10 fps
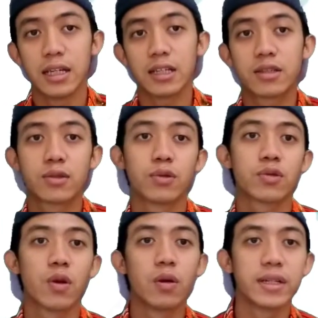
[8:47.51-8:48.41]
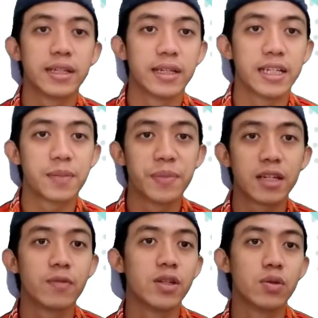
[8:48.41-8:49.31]
it's too slowly. It
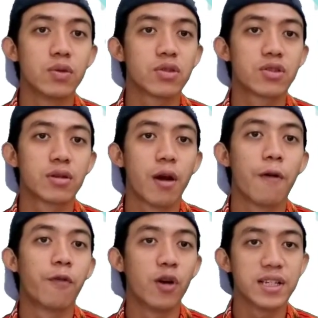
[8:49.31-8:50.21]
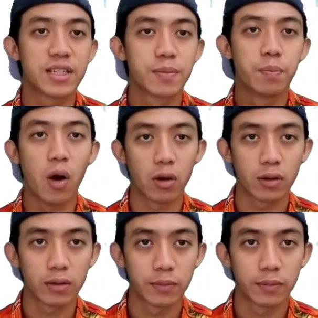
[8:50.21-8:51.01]
means we use voice box.